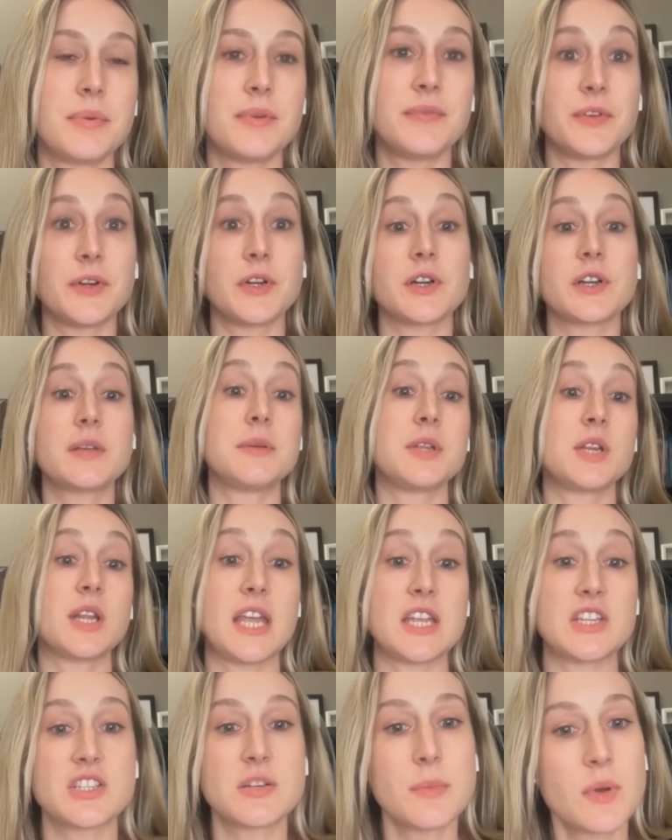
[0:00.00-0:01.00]
preferred
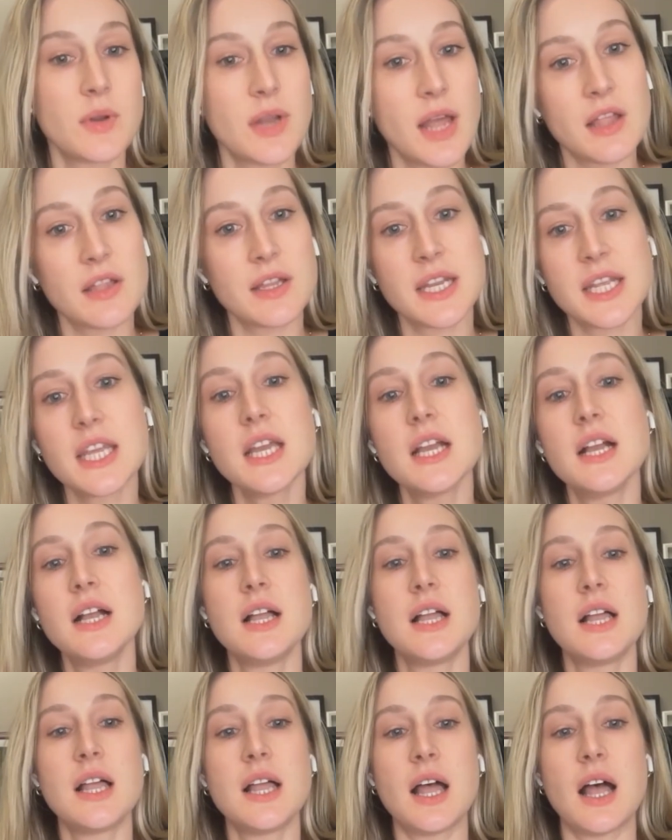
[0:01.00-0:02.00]
communication modality.
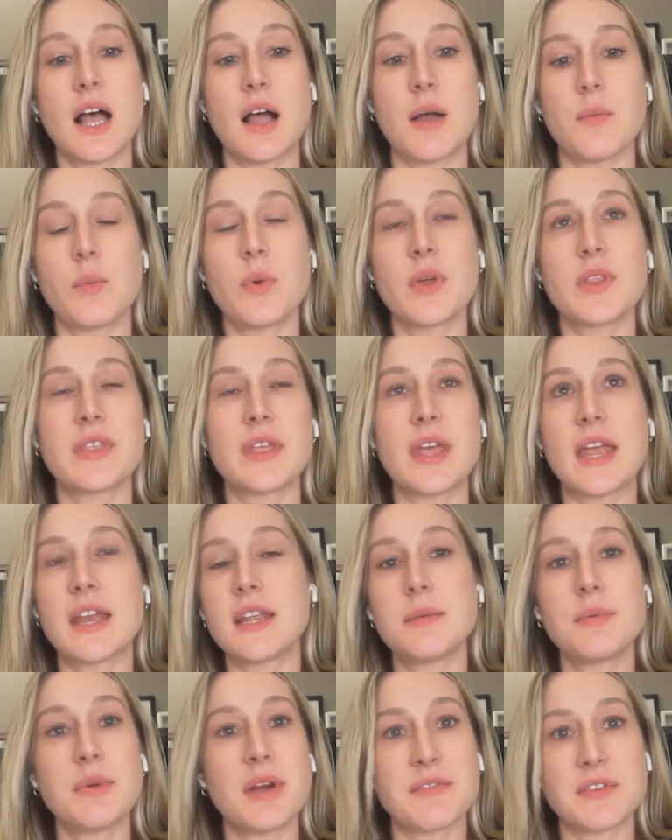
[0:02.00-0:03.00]
With
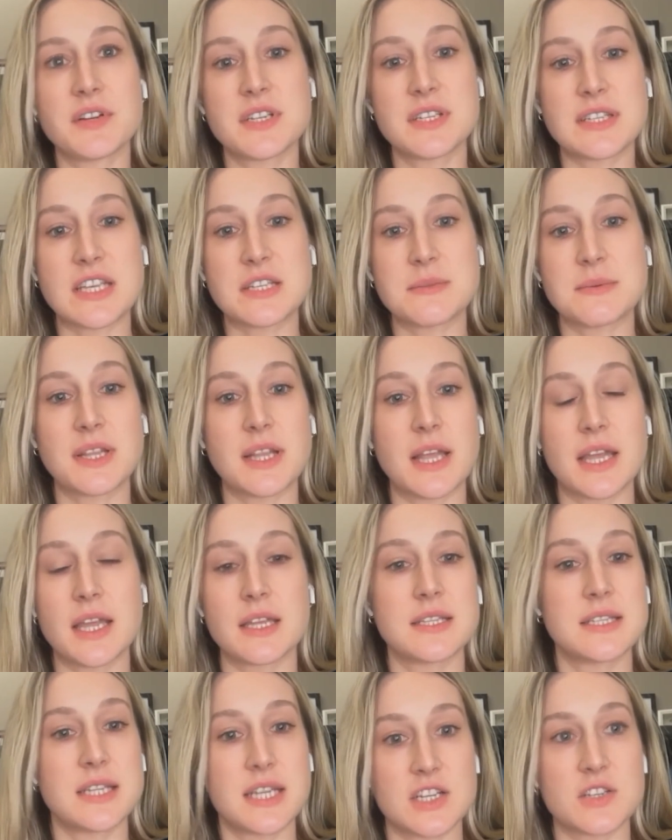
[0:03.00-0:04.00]
any preference assessment, like
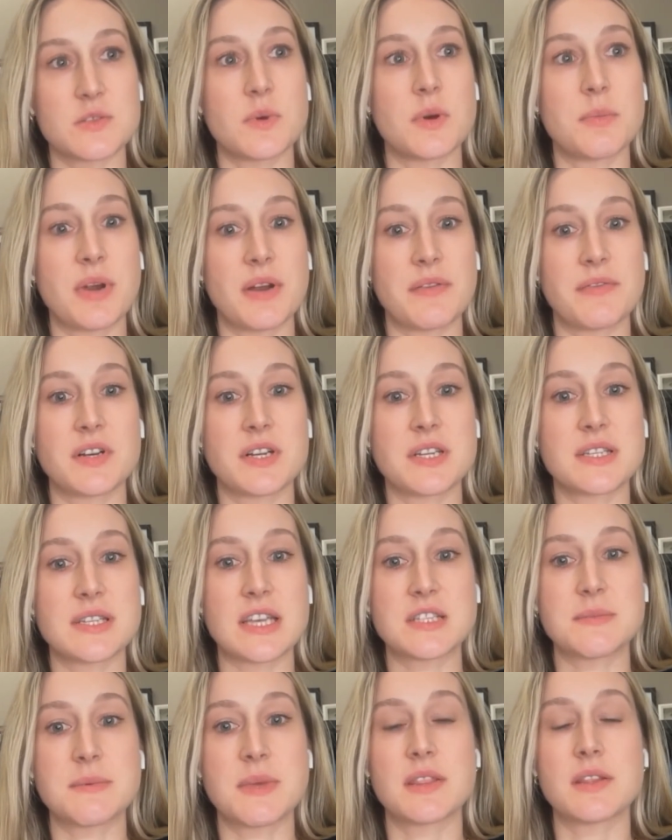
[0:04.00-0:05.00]
a tangible preference
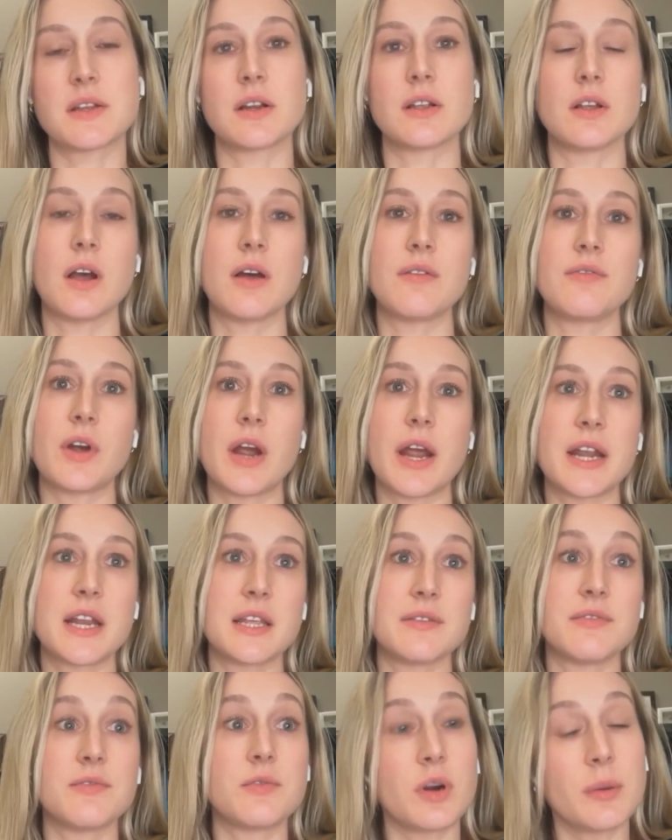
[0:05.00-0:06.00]
assessment, there are a
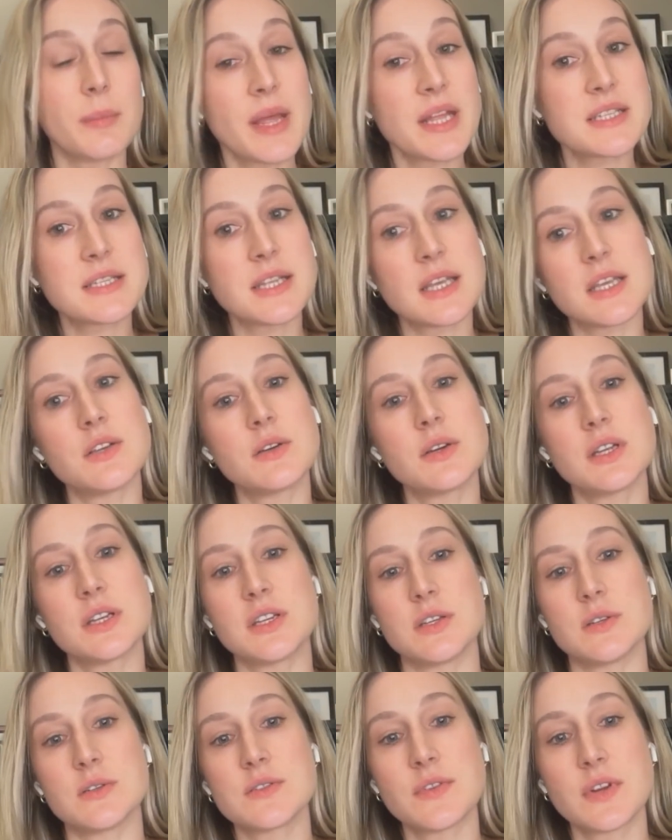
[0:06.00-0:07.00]
variety of formats that you can
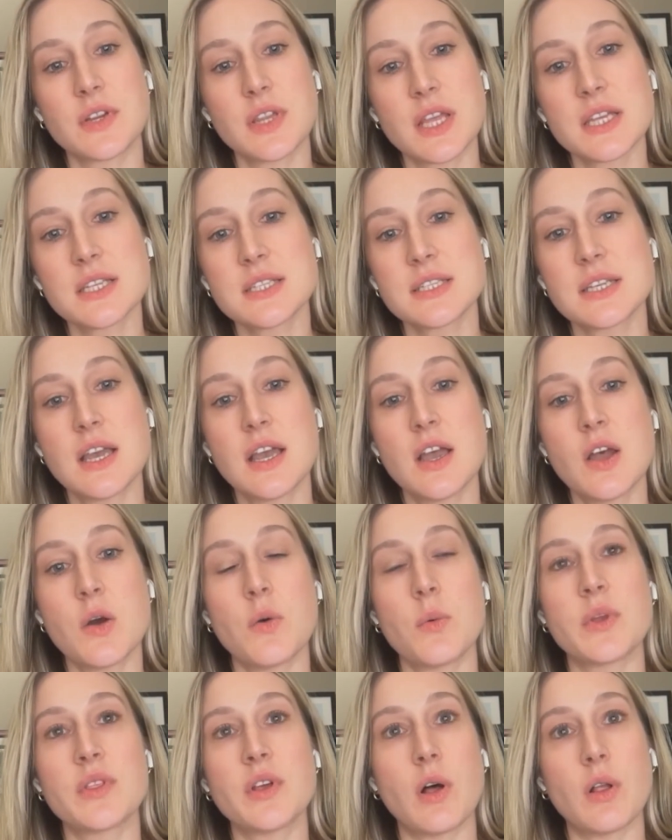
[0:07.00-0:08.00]
use for this.
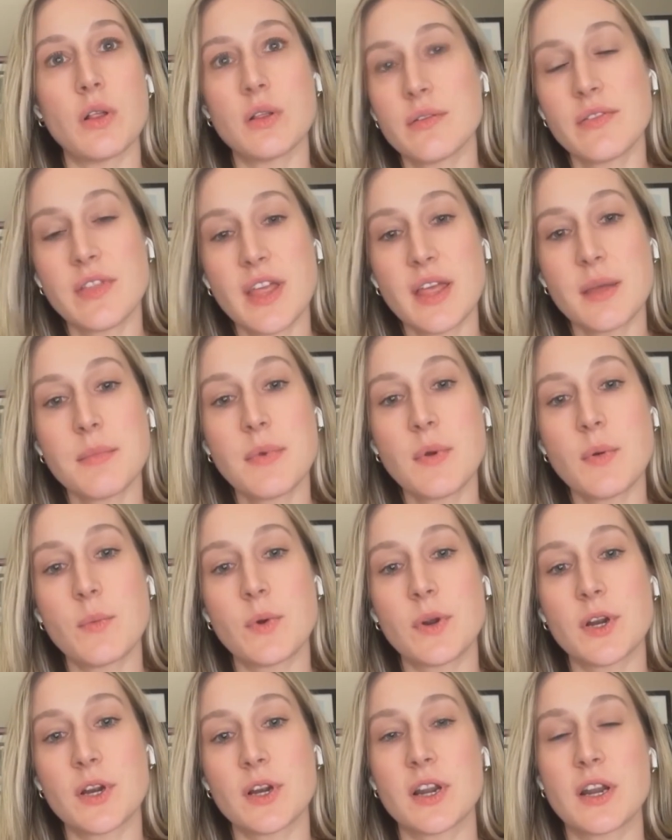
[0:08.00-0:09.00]
With all of them,
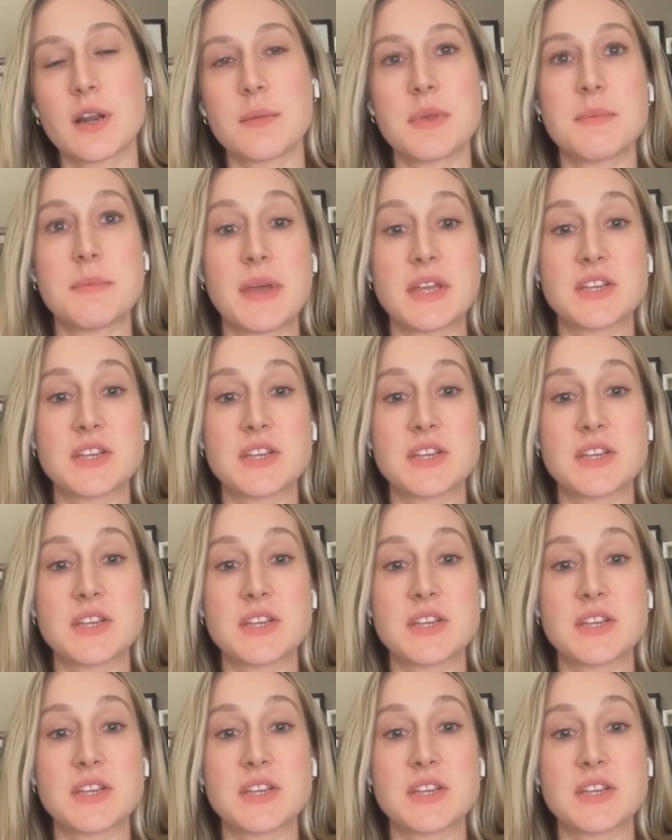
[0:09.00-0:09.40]
we're going to be